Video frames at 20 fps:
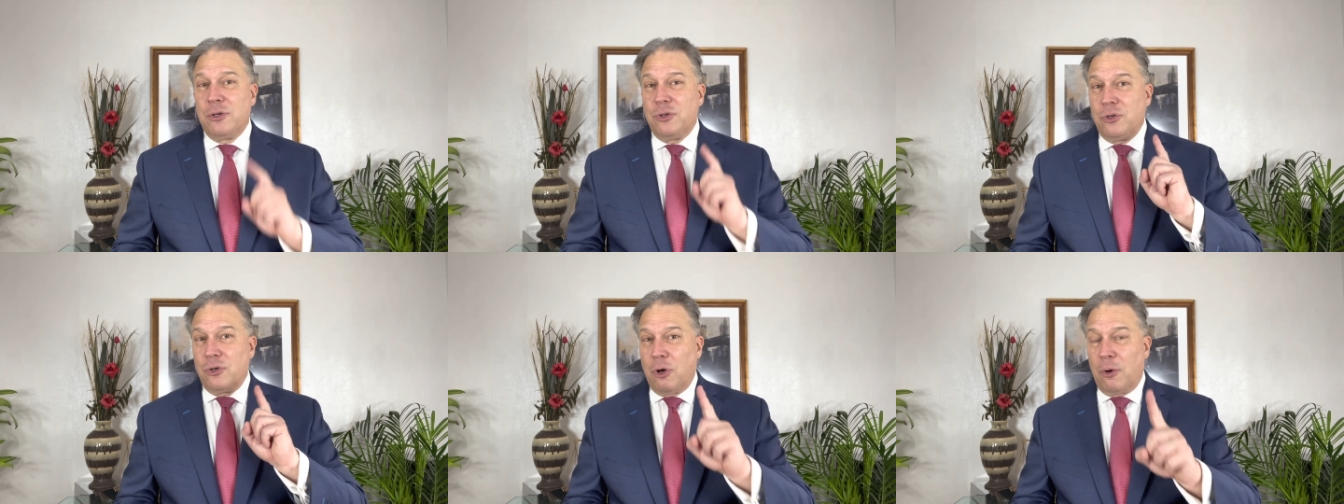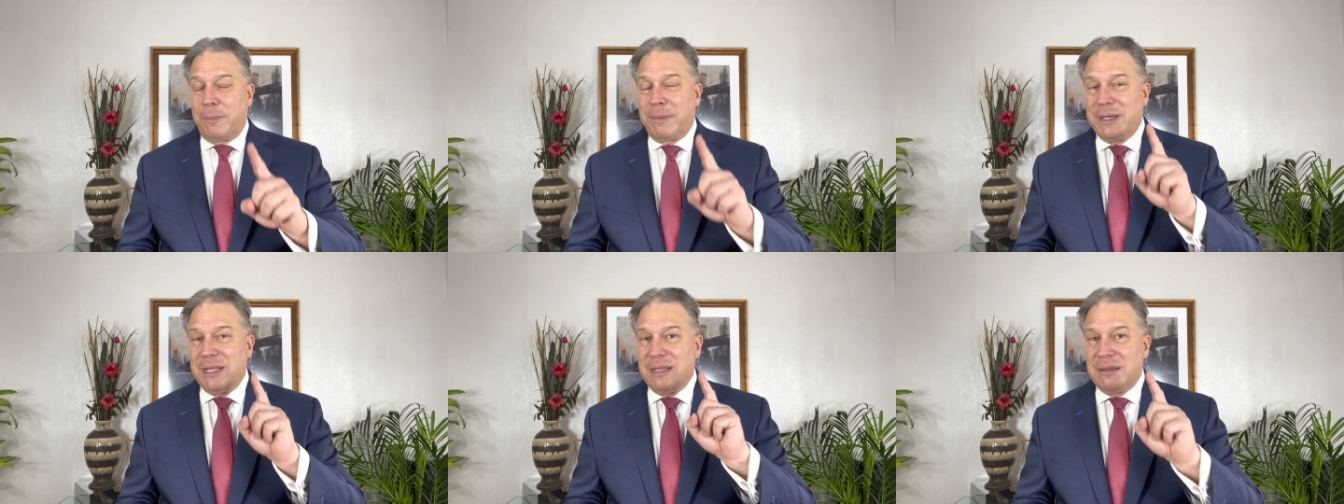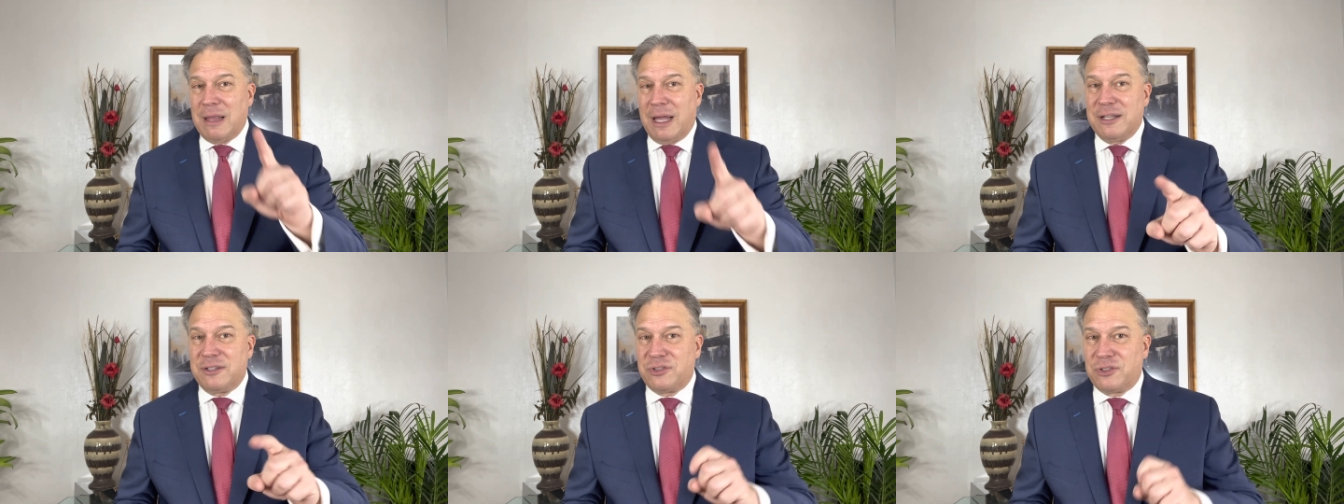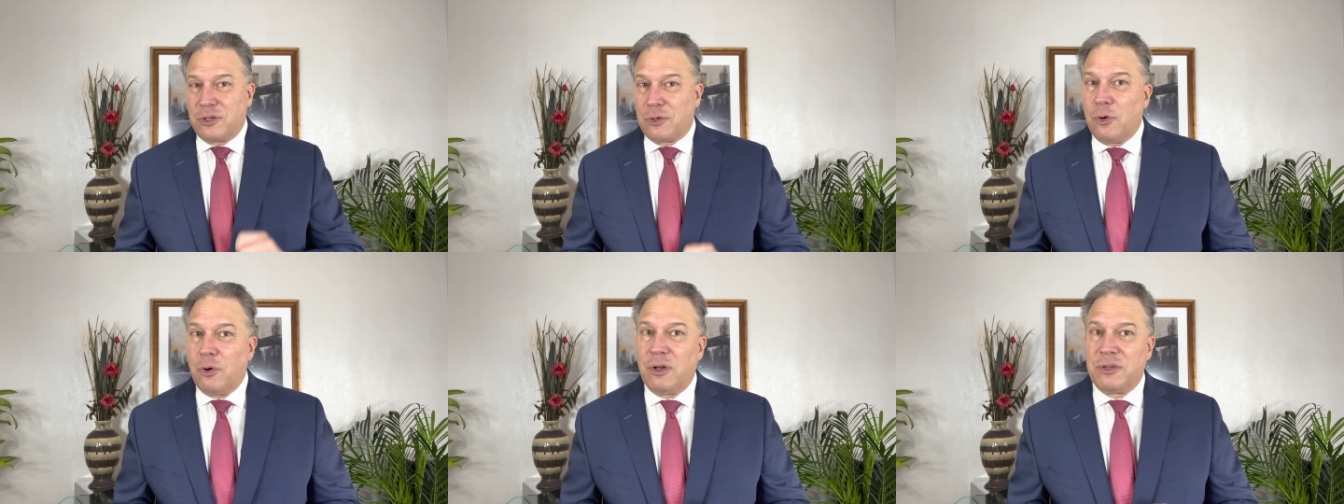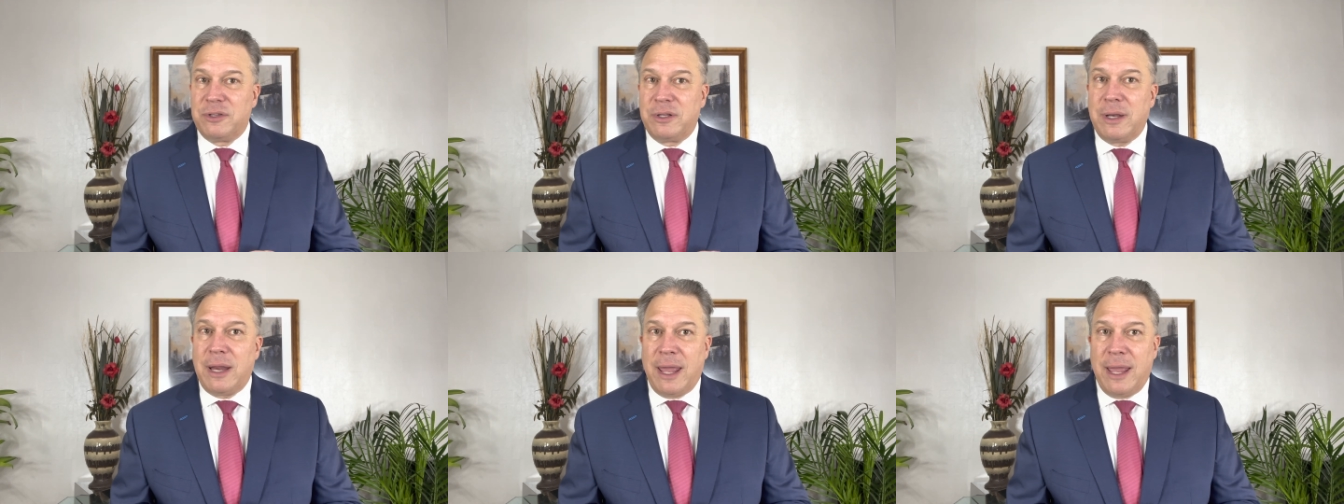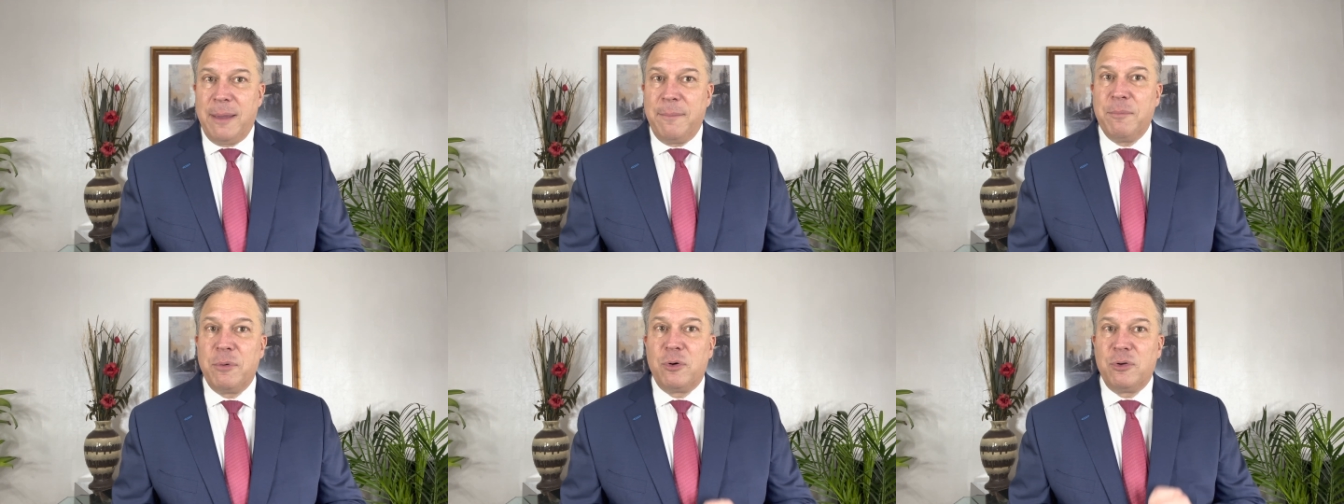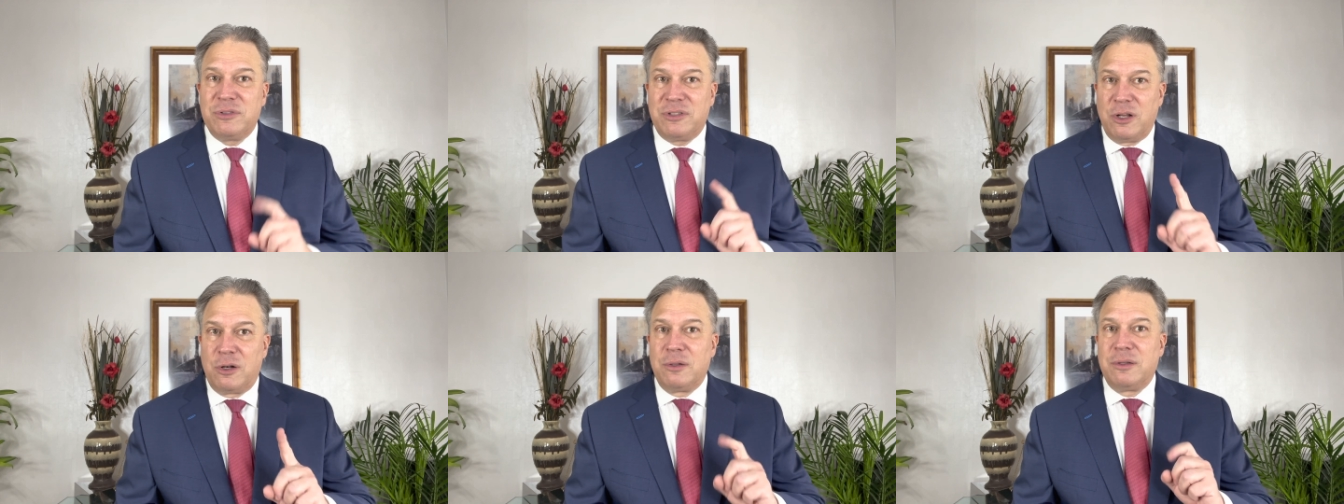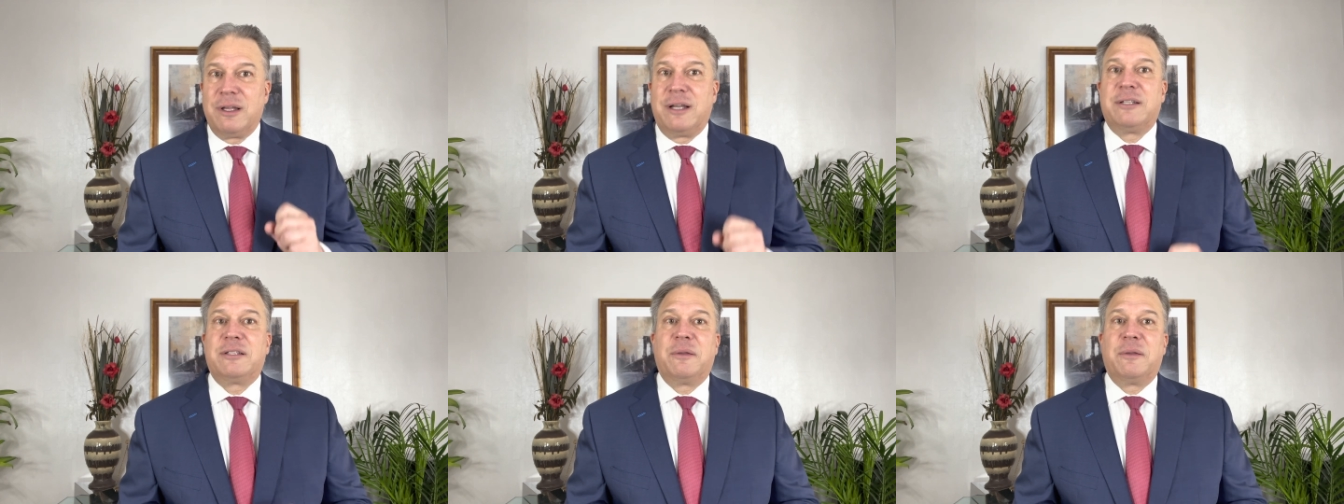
Nobody likes to call the name because they don't like